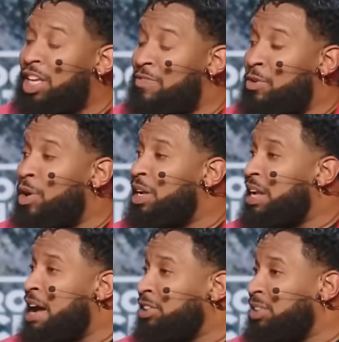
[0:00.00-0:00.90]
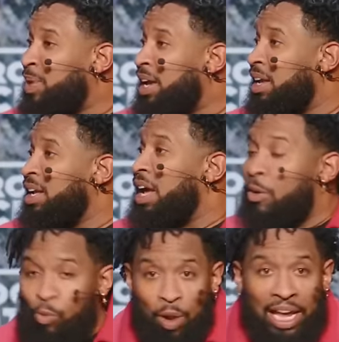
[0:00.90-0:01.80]
to give you one announcement.
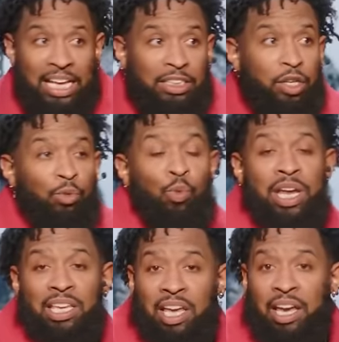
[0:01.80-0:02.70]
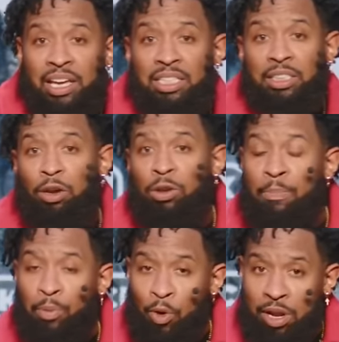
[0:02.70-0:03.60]
Easter weekend is so
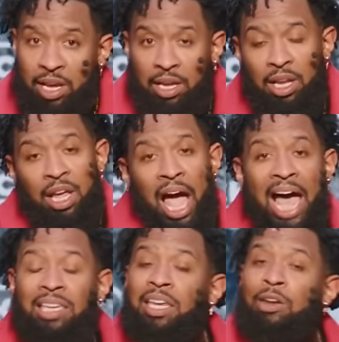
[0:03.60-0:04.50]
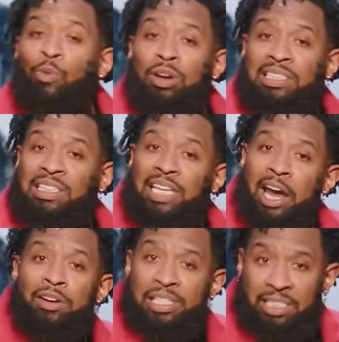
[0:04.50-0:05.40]
important I didn't want to
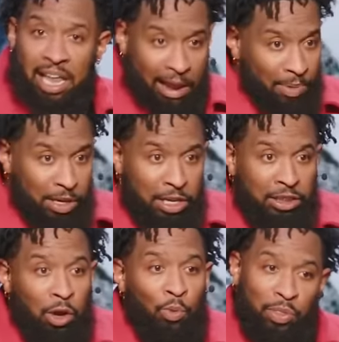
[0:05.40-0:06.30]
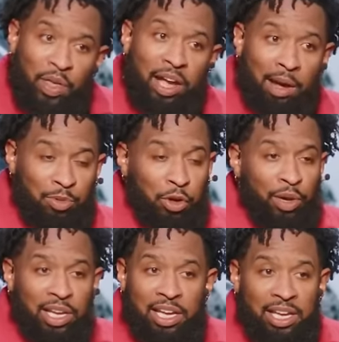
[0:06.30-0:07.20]
scare this neighborhood. So one thing I'm
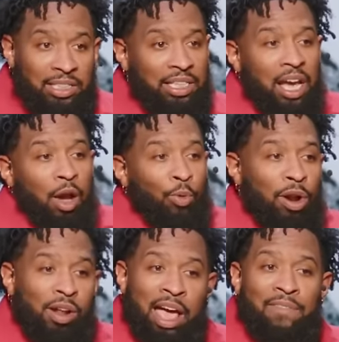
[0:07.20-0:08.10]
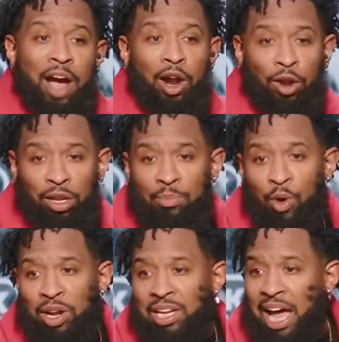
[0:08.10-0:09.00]
doing is we're going to have our early
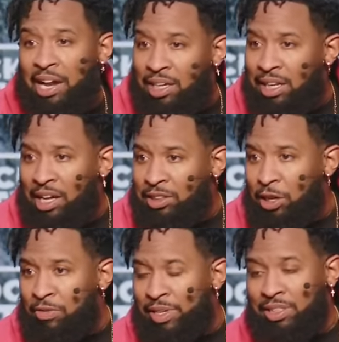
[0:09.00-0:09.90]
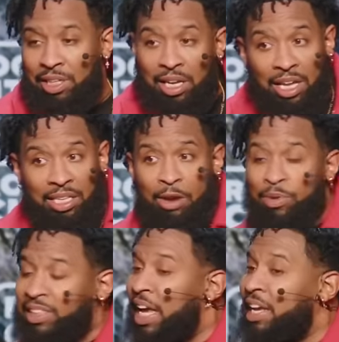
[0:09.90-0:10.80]
morning nine o'clock service. Then
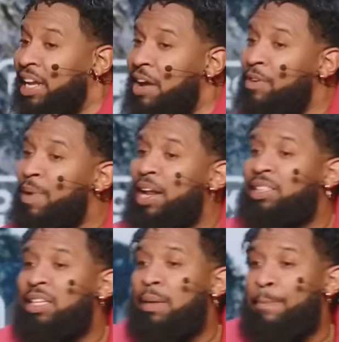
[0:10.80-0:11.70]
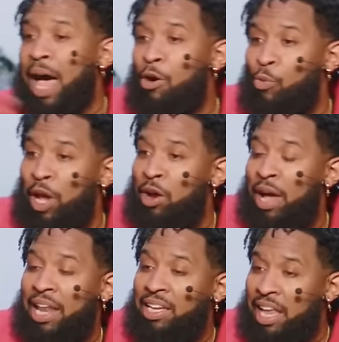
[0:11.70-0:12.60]
we're taking everybody to the Boutwell
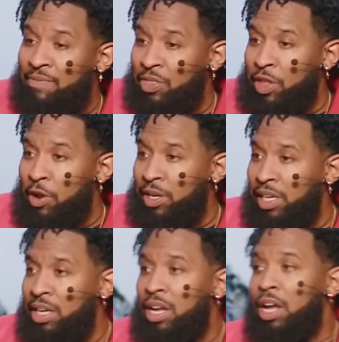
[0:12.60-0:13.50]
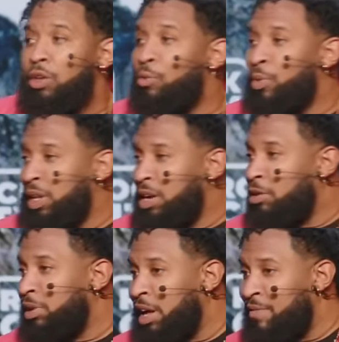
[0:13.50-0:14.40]
at 11:30. You're really
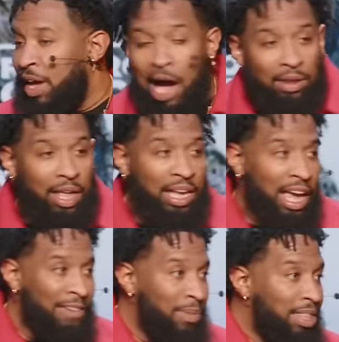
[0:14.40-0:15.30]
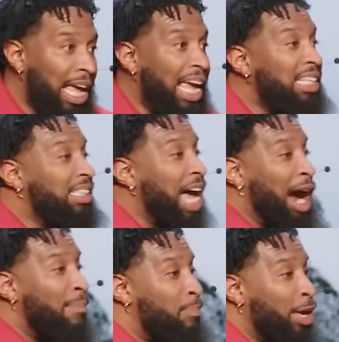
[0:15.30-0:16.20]
gonna love it. They gave me the
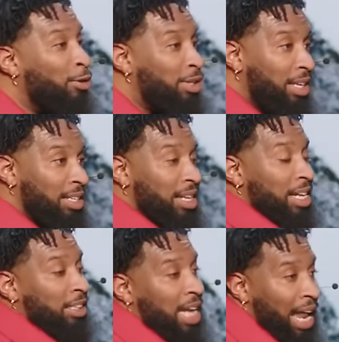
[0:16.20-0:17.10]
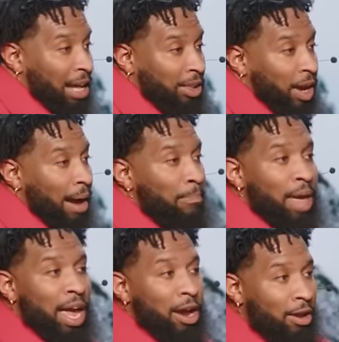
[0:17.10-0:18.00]
entire building. Shout out to our
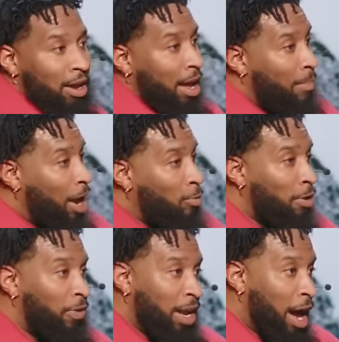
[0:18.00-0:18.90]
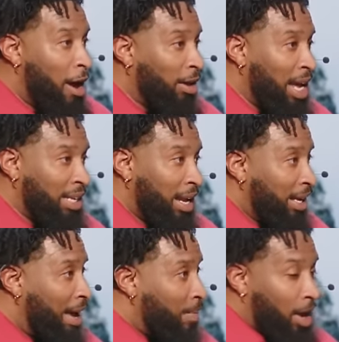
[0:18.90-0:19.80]
mayor, Mayor Woodfin, and all that. They done
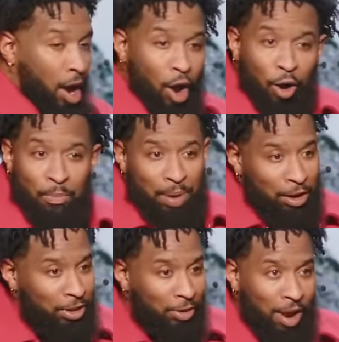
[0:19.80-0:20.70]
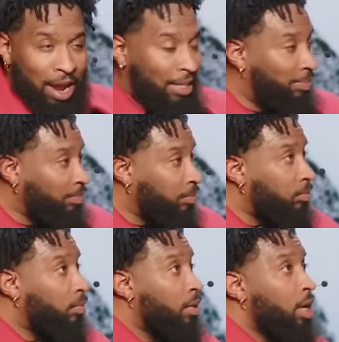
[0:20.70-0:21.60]
gave me the whole building, right?
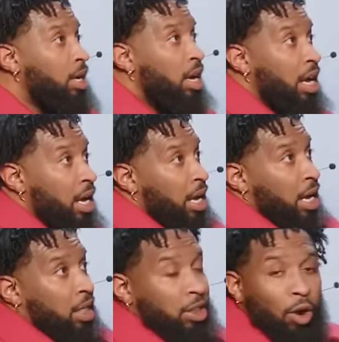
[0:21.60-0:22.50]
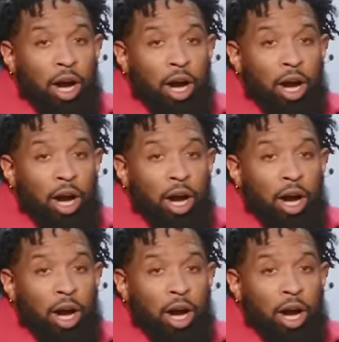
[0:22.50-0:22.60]
So